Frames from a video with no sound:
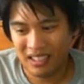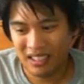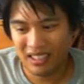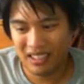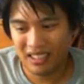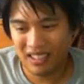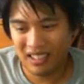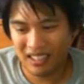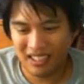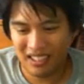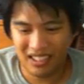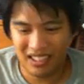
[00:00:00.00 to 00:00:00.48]

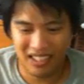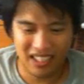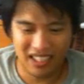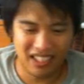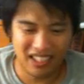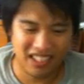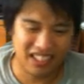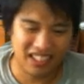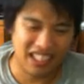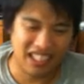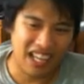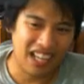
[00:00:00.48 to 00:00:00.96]
then he
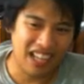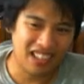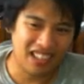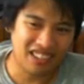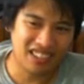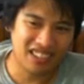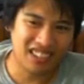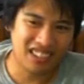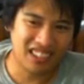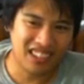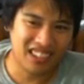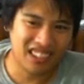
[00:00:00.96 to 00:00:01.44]
got like
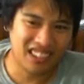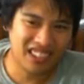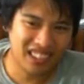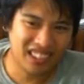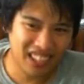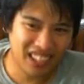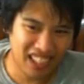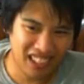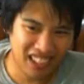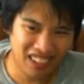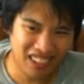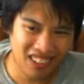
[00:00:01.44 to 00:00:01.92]
Alex
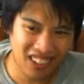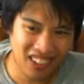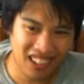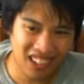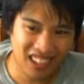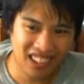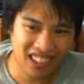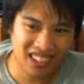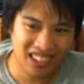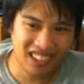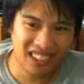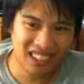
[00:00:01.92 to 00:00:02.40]

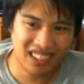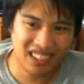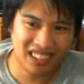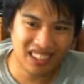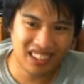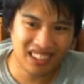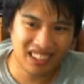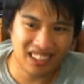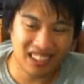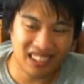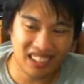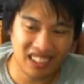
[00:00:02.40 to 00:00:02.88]

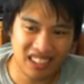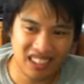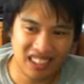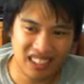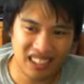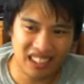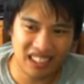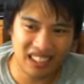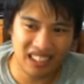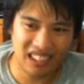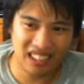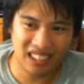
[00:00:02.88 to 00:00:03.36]
Caceres,
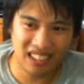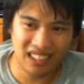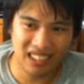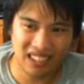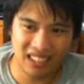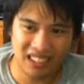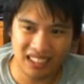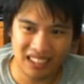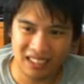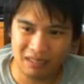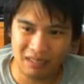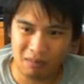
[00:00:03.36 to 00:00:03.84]

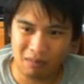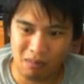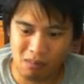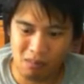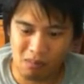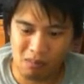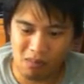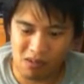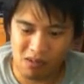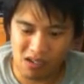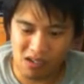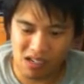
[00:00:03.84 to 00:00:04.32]
then
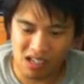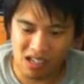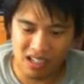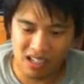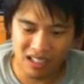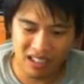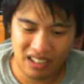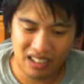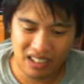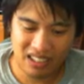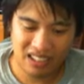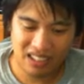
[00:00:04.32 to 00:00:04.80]

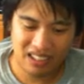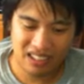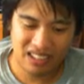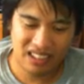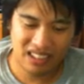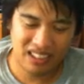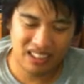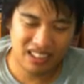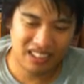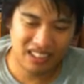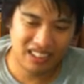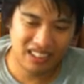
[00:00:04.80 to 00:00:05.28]

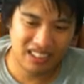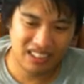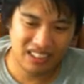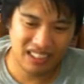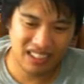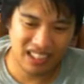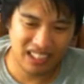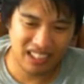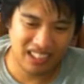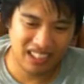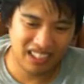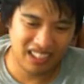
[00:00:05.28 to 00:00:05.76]

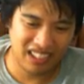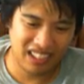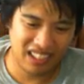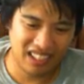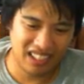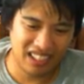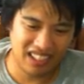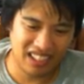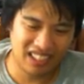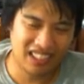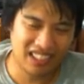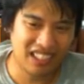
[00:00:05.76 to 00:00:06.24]
he
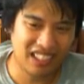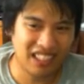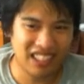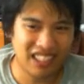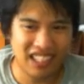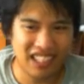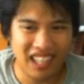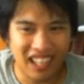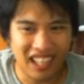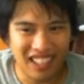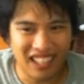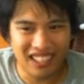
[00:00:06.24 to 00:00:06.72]
got like
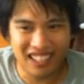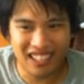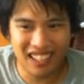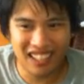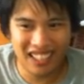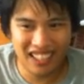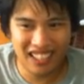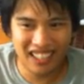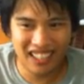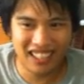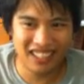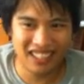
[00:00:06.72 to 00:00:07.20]

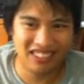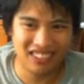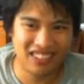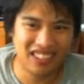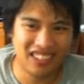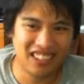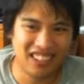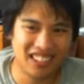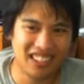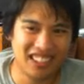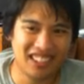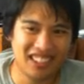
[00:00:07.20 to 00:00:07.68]
Tanaka. I
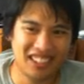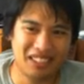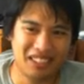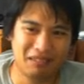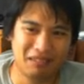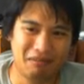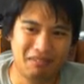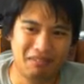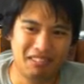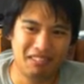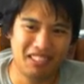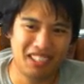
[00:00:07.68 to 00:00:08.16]
mean, he gets
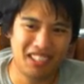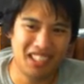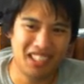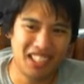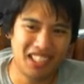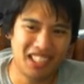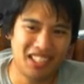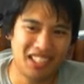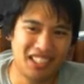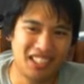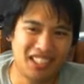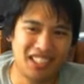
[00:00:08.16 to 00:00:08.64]
some
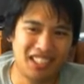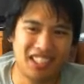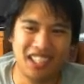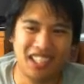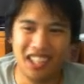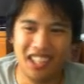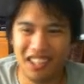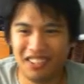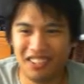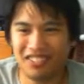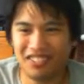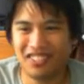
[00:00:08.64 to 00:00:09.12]
really
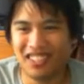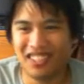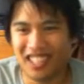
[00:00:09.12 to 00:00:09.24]
tough